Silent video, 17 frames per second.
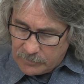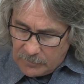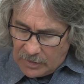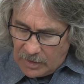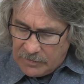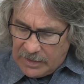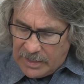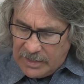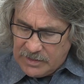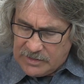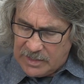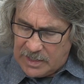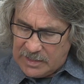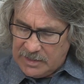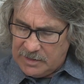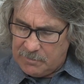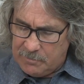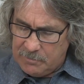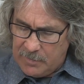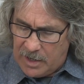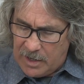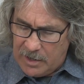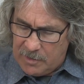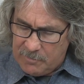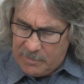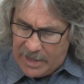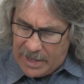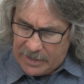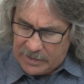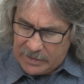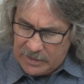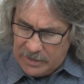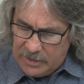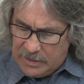they send him
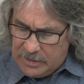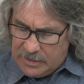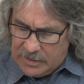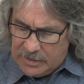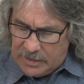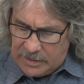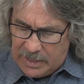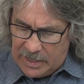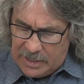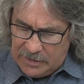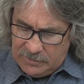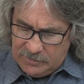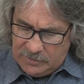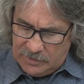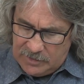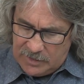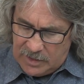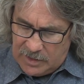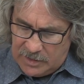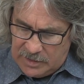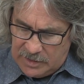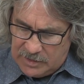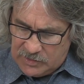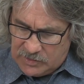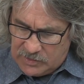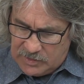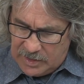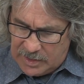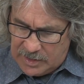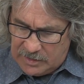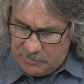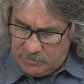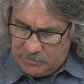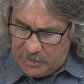back. Again, he's
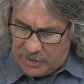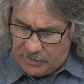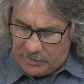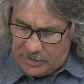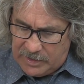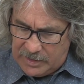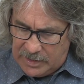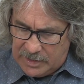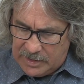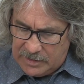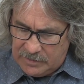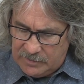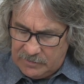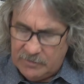then buried in